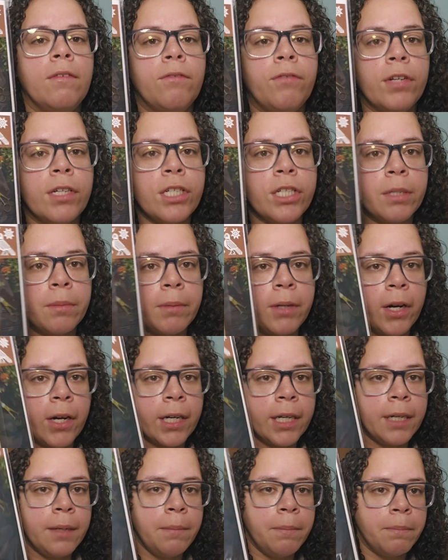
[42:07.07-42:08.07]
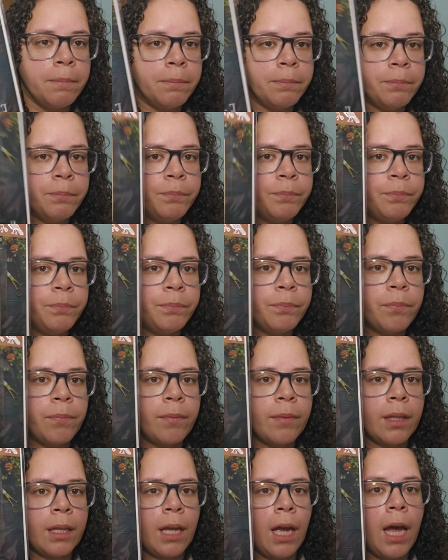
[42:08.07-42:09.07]
Friendship Garden.
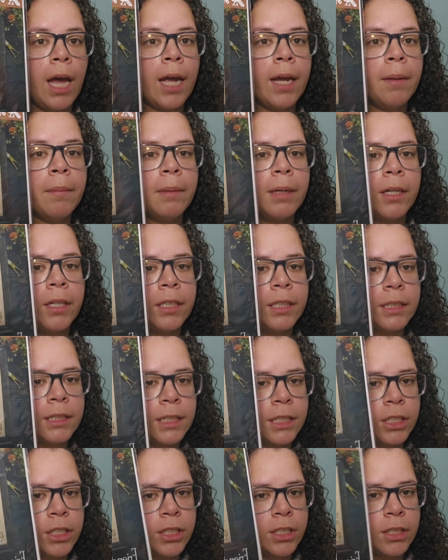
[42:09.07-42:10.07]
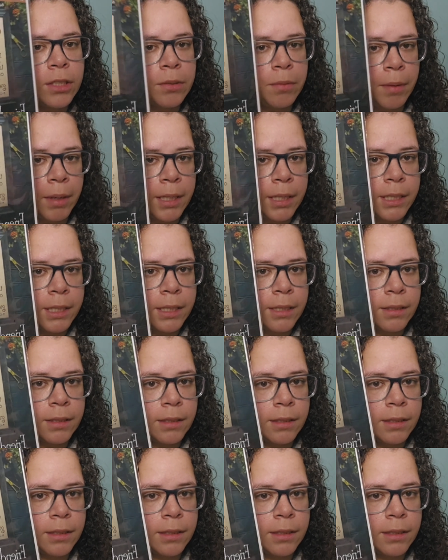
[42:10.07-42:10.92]
I am gonna stitch this twice.